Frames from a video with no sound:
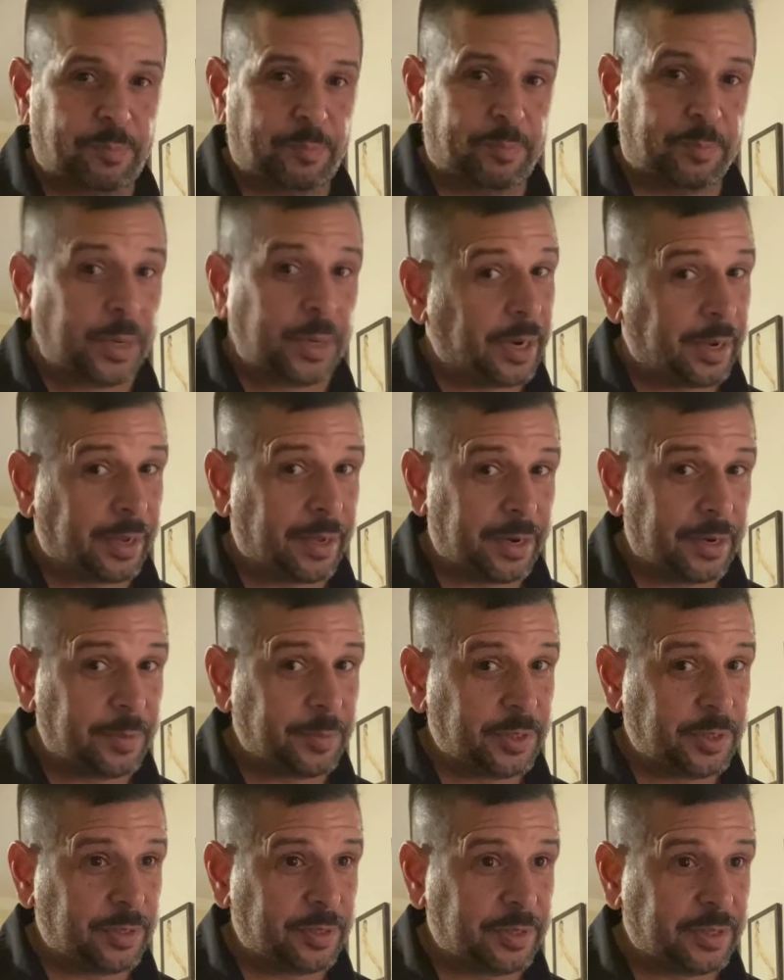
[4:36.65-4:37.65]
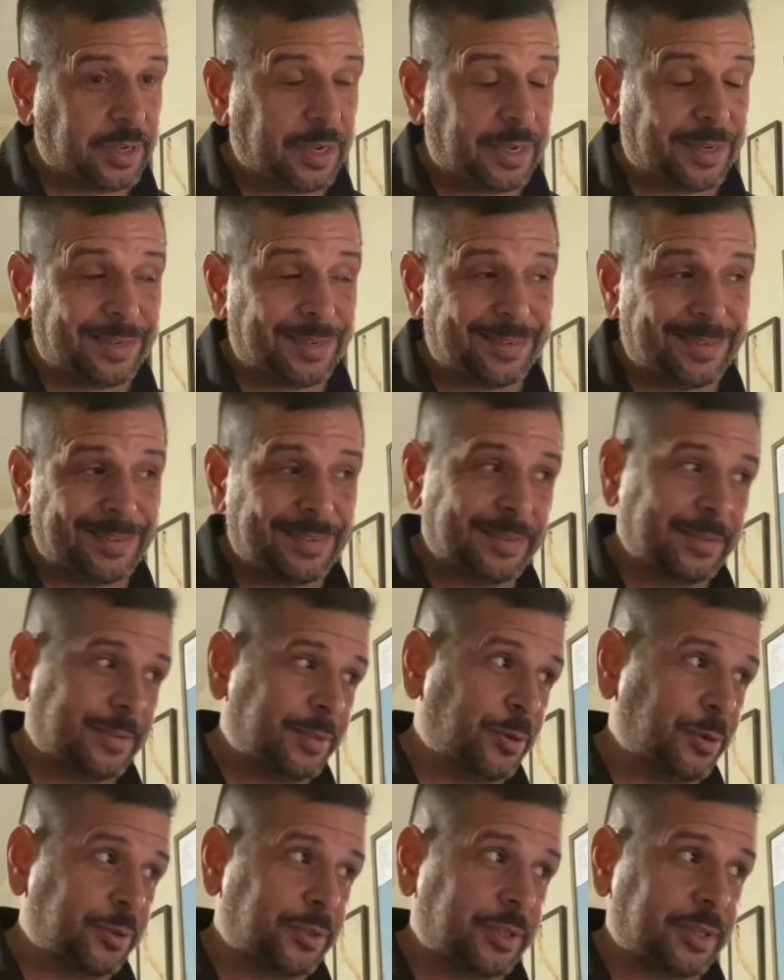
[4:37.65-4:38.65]
But I got images, and
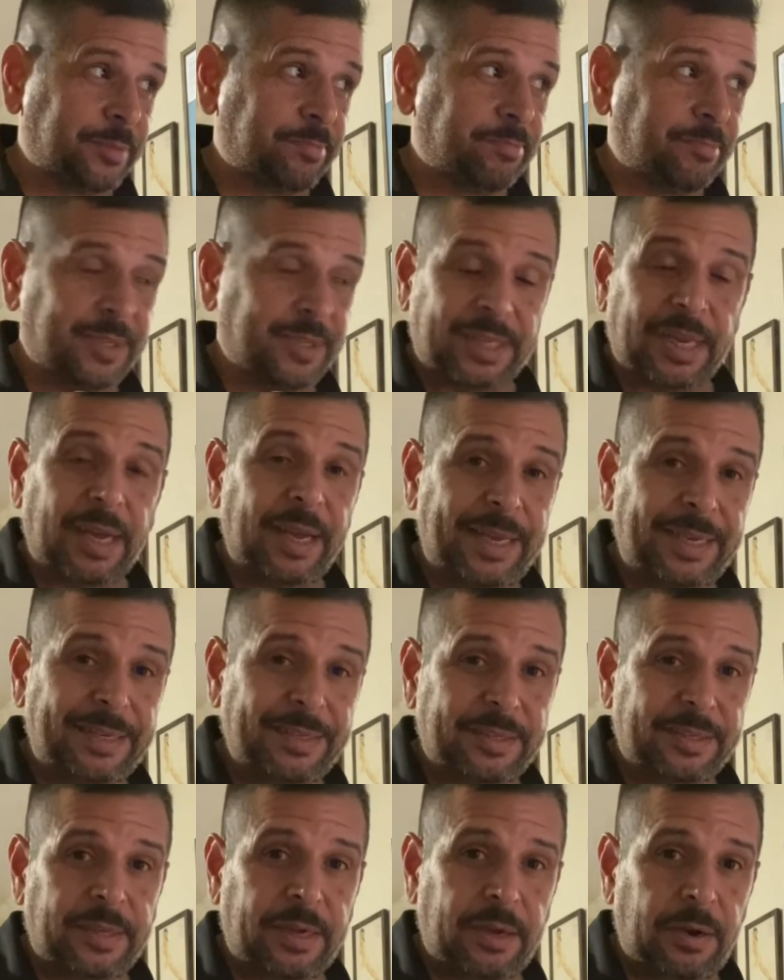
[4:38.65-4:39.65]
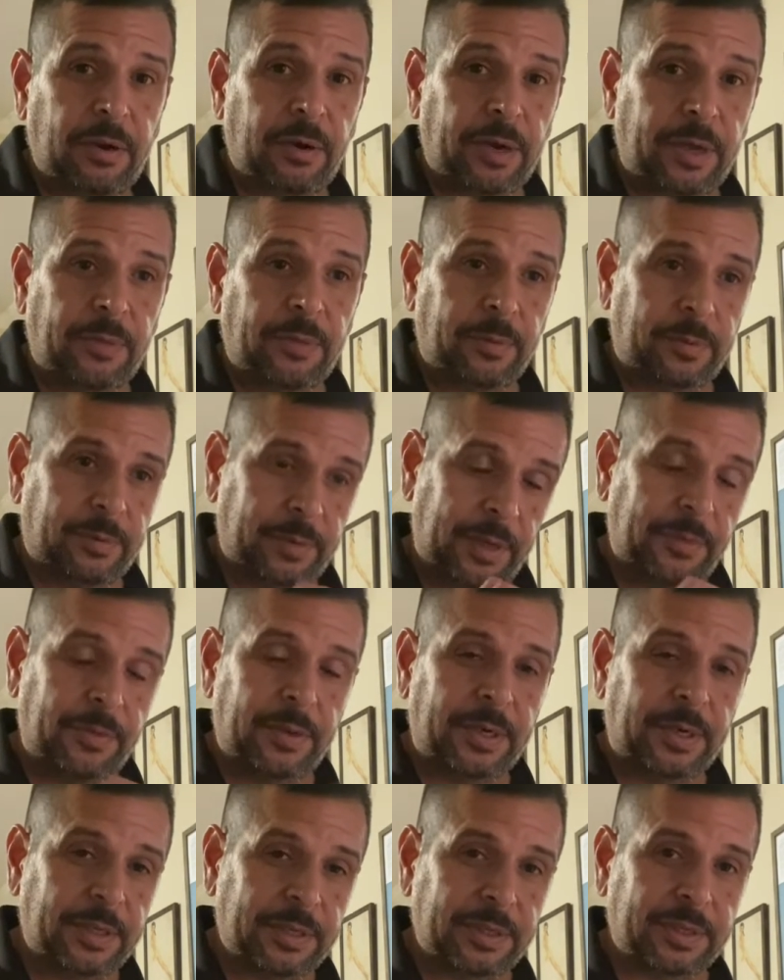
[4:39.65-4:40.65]
there's signs there in the
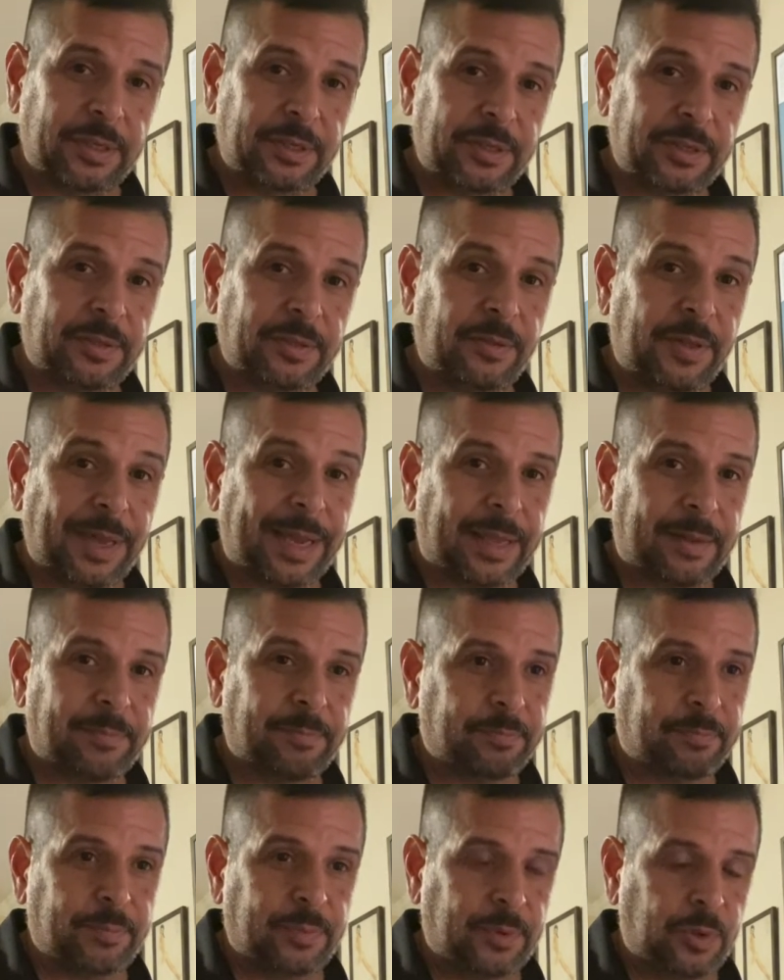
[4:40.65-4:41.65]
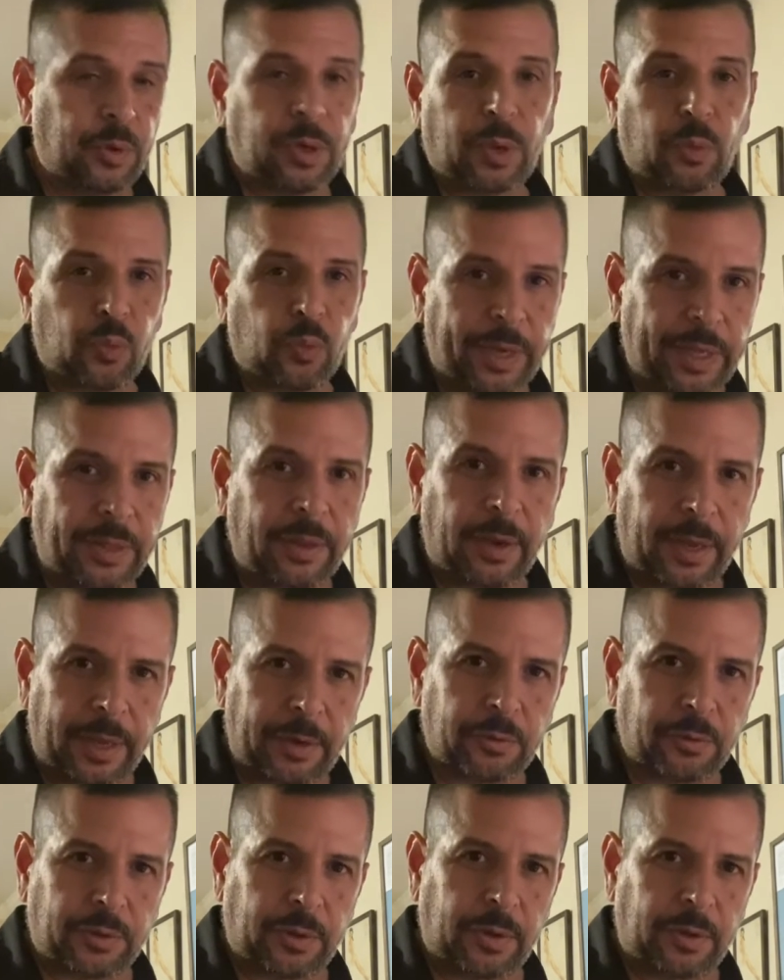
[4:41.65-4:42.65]
distance that you can read the
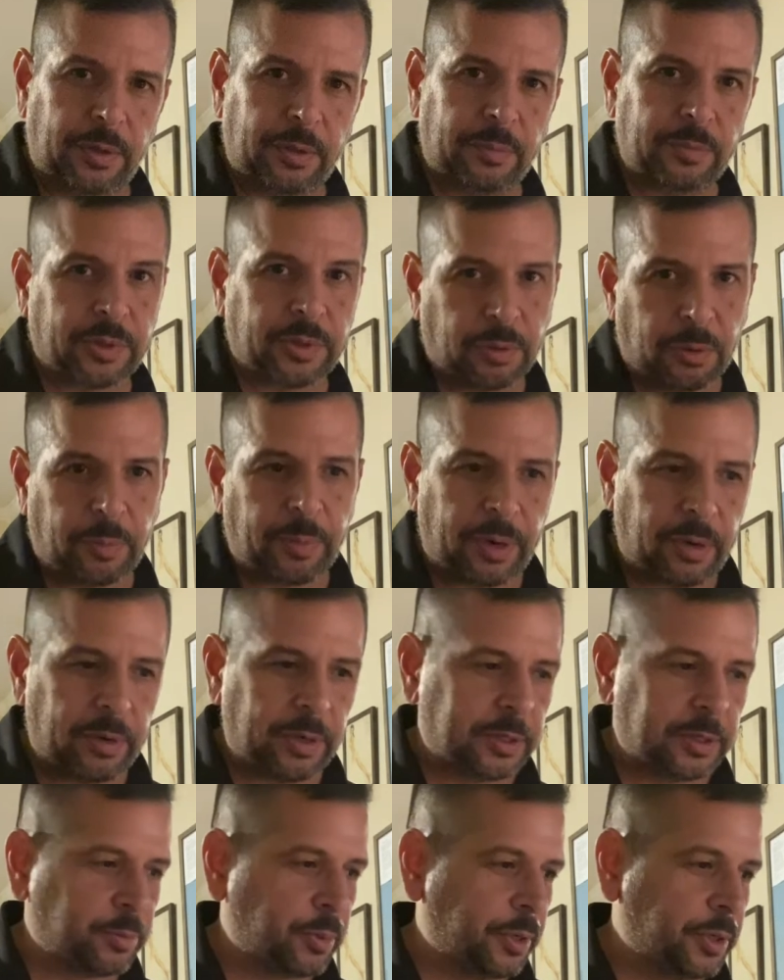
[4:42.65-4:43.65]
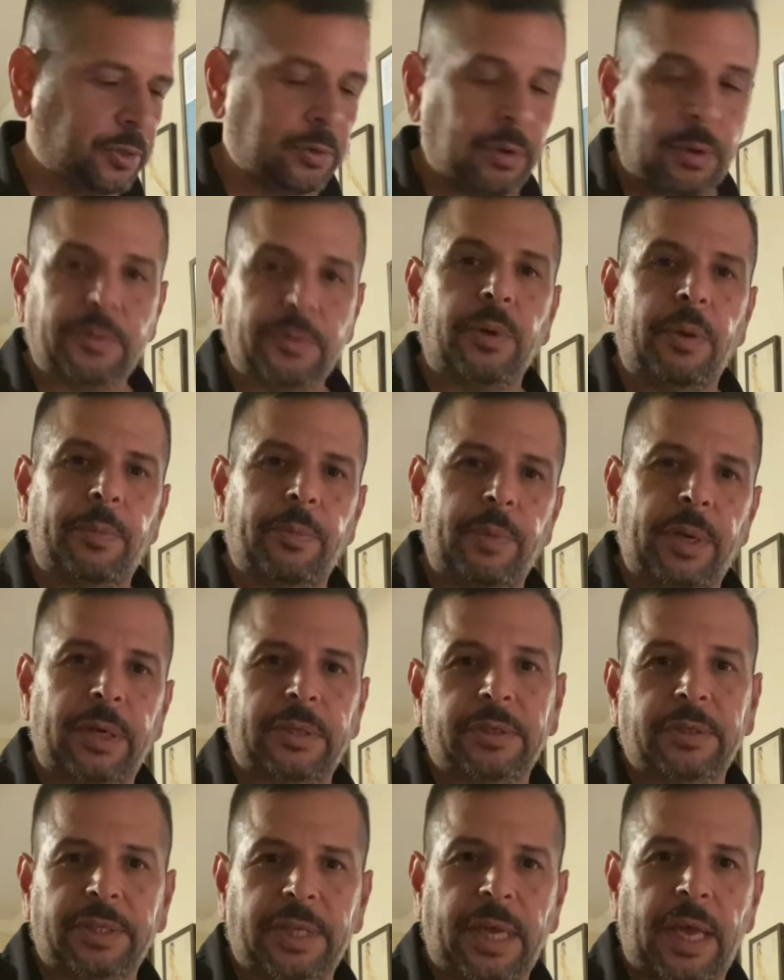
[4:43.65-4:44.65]
letters on them. So apparently it's pretty sharp. So I'm about
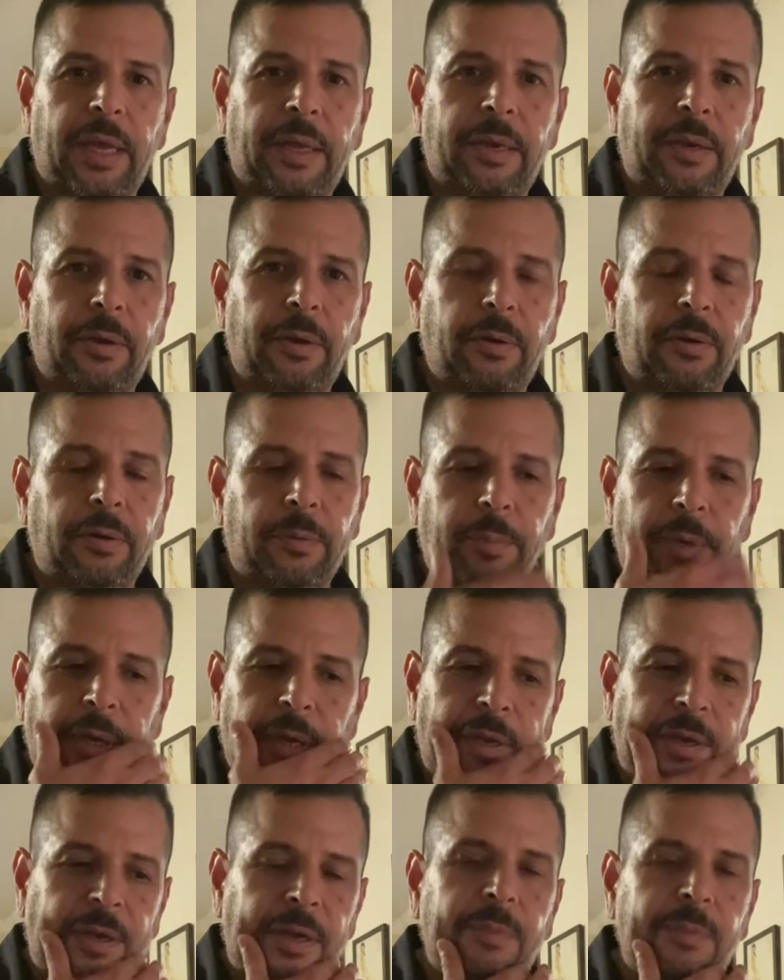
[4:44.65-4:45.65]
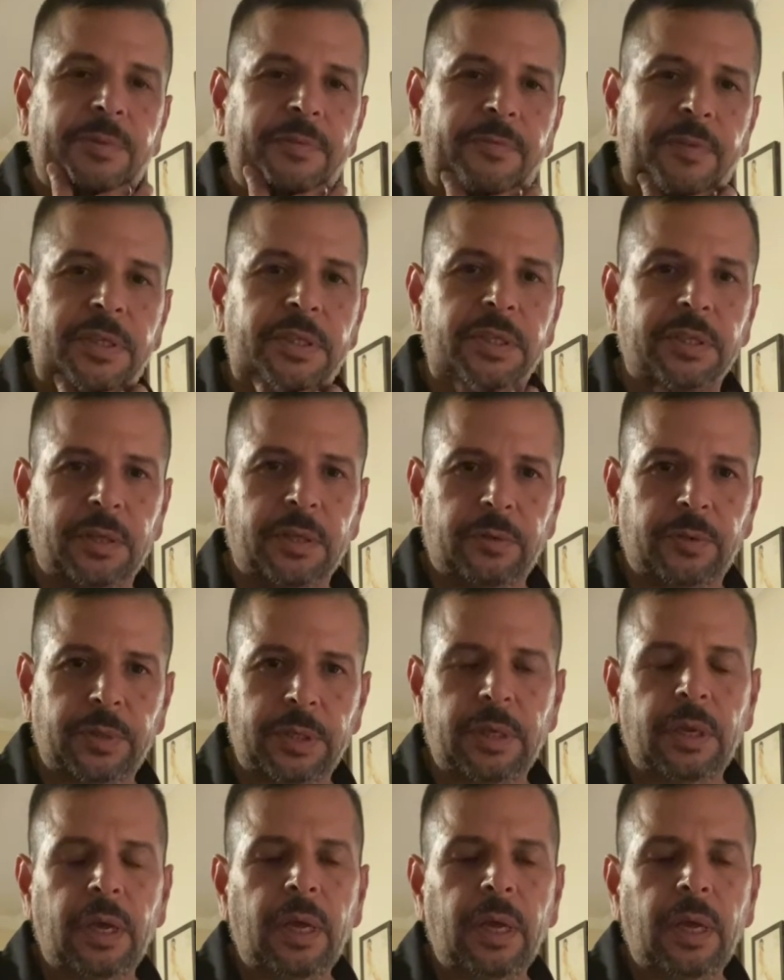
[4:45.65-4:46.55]
to scan here on my Epson V600,